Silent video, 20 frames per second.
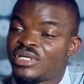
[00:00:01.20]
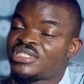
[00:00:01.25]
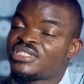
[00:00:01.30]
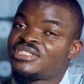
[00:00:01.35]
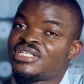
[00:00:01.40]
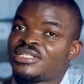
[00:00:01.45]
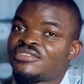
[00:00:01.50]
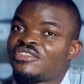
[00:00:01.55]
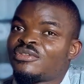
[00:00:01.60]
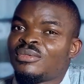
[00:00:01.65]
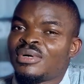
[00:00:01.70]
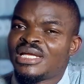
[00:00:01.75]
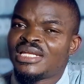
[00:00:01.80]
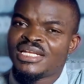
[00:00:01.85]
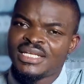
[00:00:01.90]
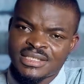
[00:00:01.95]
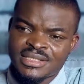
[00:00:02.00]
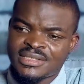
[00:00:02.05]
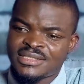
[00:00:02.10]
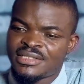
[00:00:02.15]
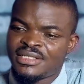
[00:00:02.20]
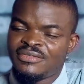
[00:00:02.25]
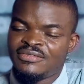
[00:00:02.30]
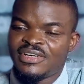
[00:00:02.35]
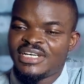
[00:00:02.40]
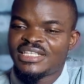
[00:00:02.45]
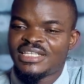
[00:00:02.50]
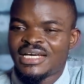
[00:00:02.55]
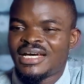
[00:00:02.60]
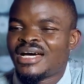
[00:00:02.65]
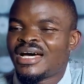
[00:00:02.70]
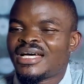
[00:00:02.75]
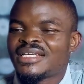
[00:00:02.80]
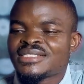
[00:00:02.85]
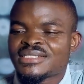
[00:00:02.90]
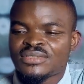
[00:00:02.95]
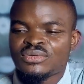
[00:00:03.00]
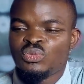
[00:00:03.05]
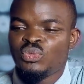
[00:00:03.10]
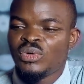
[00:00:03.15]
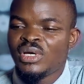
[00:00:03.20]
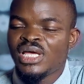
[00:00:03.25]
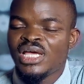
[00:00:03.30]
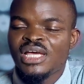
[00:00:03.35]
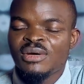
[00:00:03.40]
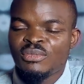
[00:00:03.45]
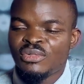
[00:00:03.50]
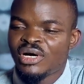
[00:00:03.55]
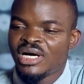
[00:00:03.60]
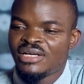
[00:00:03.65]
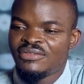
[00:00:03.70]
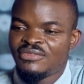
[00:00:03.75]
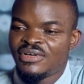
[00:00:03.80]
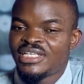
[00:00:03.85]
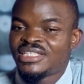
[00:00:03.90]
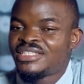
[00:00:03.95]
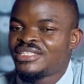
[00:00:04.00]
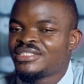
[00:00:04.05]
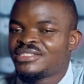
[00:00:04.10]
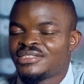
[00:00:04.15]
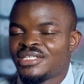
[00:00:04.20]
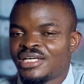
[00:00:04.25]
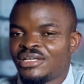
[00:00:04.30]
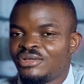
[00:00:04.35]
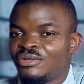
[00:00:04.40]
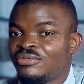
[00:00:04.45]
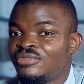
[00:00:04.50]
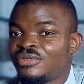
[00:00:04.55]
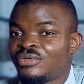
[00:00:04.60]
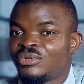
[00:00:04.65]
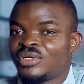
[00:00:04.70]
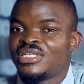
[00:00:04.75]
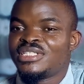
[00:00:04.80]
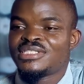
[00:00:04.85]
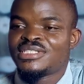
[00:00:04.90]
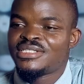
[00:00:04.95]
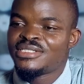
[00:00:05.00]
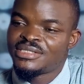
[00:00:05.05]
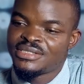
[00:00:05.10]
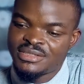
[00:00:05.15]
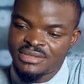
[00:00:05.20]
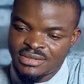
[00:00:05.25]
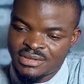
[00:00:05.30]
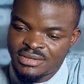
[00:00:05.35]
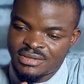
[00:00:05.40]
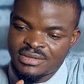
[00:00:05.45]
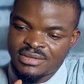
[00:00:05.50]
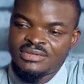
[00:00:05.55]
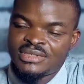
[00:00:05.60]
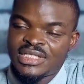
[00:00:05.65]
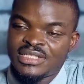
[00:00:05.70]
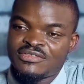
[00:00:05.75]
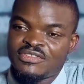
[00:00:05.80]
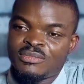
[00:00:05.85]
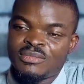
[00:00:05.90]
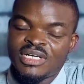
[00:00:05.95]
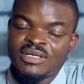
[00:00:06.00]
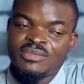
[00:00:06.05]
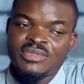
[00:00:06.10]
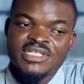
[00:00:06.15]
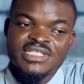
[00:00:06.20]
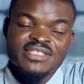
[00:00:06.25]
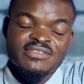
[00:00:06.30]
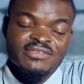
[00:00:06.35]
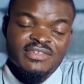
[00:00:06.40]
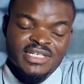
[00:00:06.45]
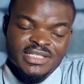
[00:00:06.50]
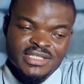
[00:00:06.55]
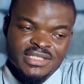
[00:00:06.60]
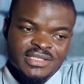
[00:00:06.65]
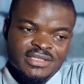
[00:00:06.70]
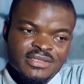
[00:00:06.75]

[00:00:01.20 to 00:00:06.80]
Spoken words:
transformer-less inverter has way more advantage than low frequency transformer-based inverter?